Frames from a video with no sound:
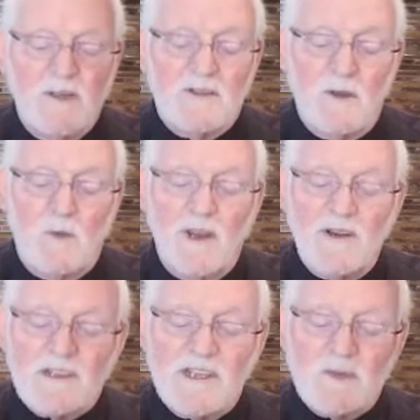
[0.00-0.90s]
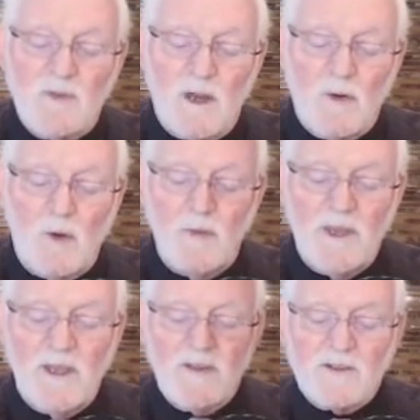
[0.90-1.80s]
So where it says we are all
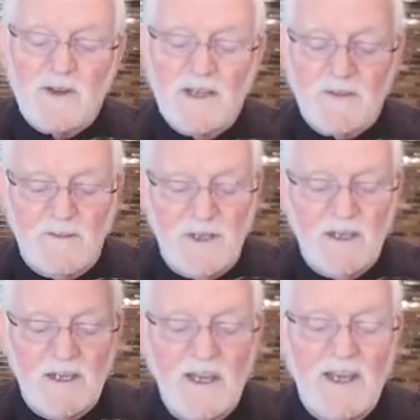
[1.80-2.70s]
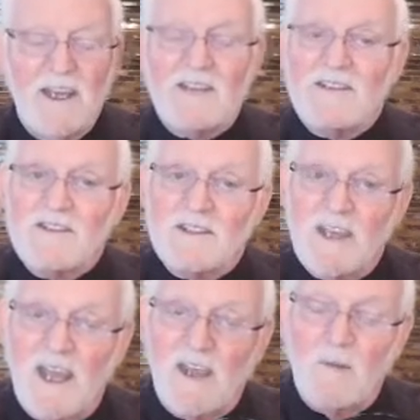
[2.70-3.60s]
being transfigured, it's the
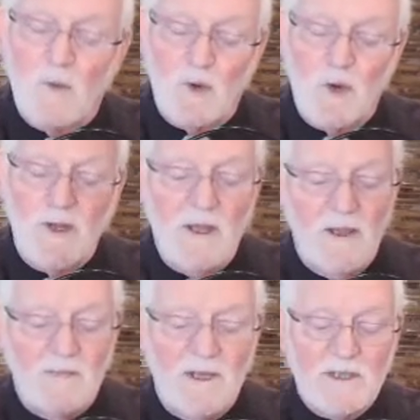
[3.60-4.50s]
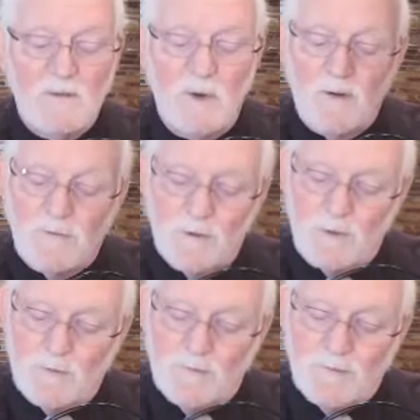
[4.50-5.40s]
same word metamorpho.
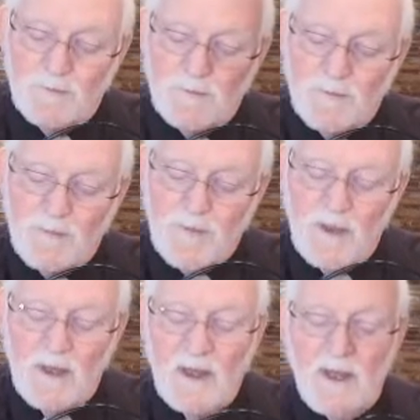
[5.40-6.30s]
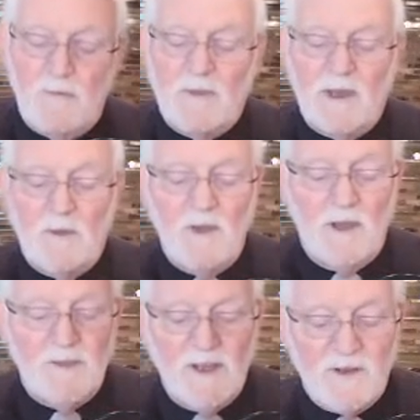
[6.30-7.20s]
we are
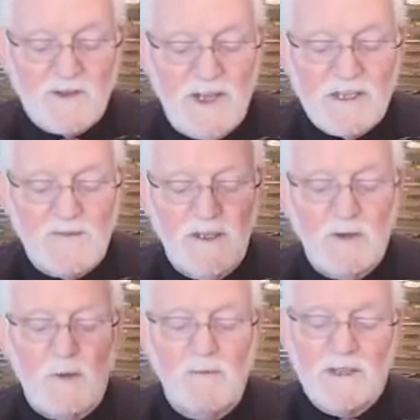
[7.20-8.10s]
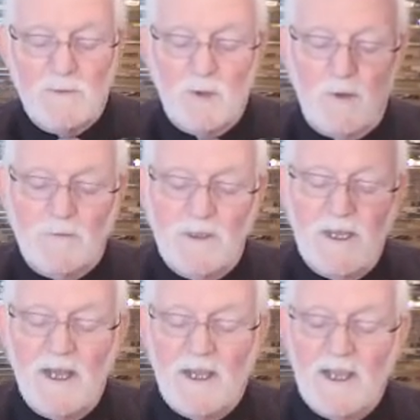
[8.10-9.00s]
being transfigured or metamorphosed
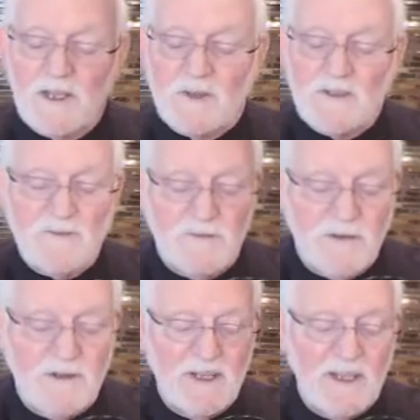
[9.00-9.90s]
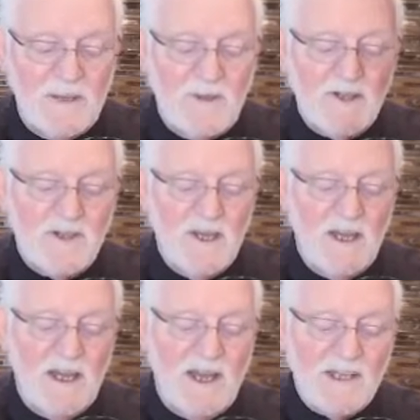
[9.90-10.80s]
into his very image
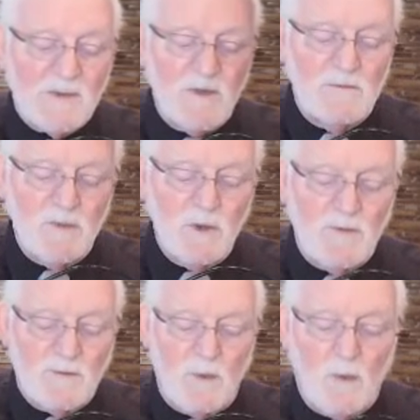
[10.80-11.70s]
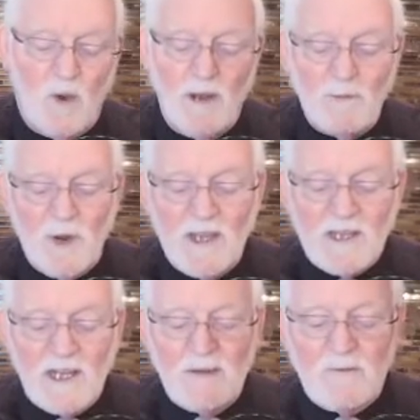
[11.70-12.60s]
as we move from one brighter
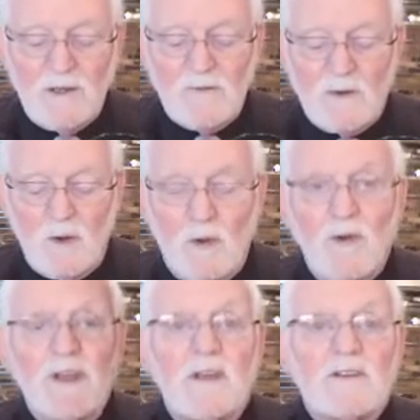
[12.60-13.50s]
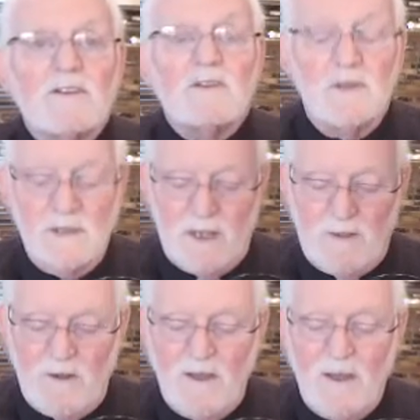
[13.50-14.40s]
level of glory to another.